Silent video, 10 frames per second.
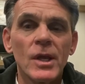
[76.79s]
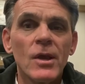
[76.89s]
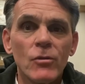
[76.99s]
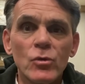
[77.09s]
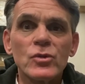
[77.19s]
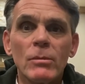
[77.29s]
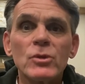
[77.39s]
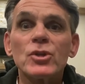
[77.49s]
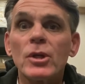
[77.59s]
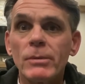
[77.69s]
Those numbers
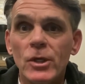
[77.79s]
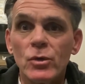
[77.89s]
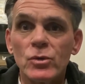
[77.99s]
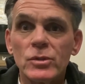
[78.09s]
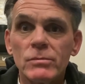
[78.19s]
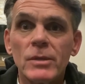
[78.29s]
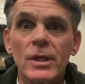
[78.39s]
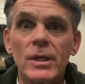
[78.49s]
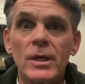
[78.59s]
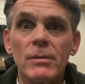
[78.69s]
are going to be huge.
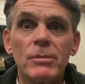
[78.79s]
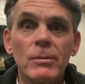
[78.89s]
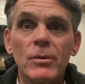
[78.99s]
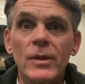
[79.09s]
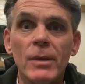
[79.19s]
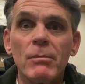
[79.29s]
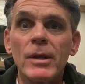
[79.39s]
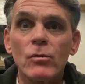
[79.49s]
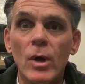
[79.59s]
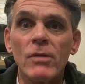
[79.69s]
And people that might
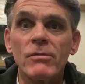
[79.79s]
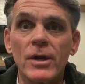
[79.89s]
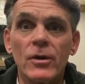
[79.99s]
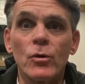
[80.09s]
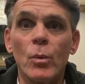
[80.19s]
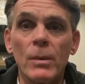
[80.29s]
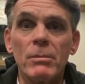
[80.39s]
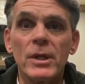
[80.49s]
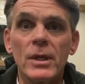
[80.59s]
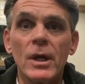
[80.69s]
qualify under
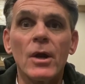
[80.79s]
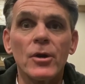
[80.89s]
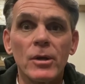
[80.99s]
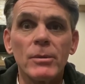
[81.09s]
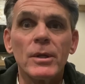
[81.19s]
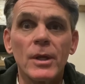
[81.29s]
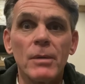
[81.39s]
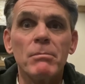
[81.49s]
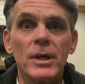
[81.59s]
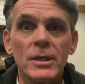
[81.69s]
1B are going to be a
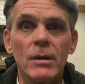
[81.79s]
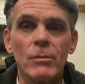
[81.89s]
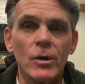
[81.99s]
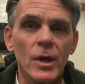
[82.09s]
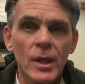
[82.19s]
big number.